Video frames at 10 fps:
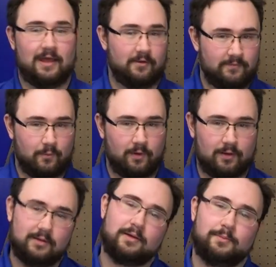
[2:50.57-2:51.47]
L
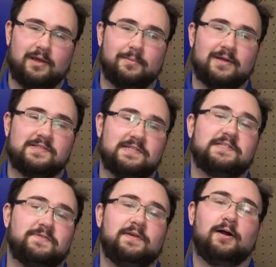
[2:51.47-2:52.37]
four being about
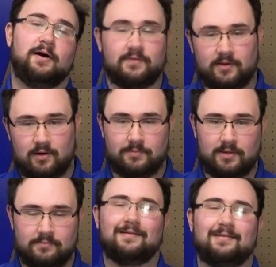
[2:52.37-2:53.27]
six feet off the carpet.